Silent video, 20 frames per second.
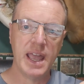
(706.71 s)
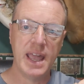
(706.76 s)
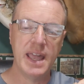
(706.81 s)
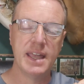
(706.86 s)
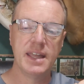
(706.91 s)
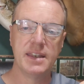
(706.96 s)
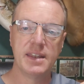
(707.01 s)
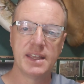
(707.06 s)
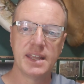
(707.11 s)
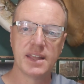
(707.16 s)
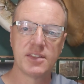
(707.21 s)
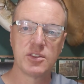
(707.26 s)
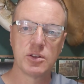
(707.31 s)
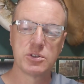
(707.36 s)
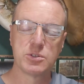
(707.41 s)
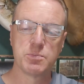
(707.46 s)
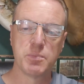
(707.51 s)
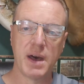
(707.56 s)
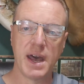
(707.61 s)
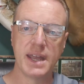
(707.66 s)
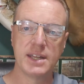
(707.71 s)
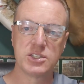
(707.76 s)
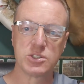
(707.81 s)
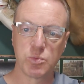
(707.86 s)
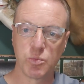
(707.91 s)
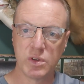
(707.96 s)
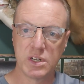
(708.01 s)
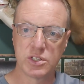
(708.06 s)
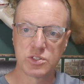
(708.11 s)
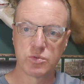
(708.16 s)
and to get those bites
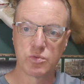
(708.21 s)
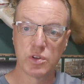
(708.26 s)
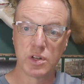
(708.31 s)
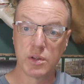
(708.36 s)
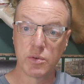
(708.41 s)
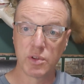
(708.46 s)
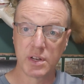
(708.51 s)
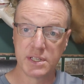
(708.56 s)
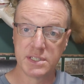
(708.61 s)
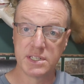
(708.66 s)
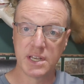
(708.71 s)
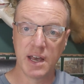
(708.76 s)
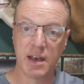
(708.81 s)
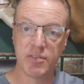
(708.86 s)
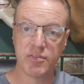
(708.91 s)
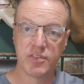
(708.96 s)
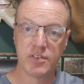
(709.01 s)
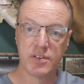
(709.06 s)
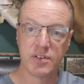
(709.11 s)
when it's really, really tough.